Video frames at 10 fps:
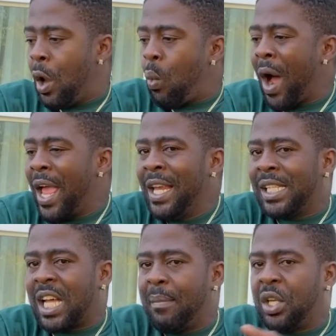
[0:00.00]
Why
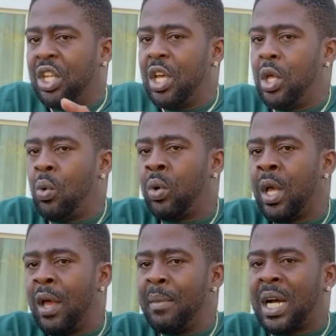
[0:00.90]
this happened to your youth?
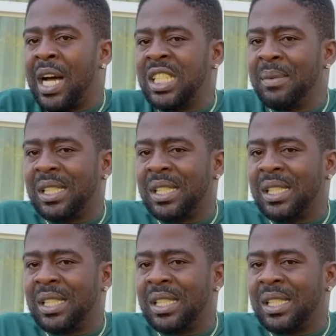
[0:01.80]
Because him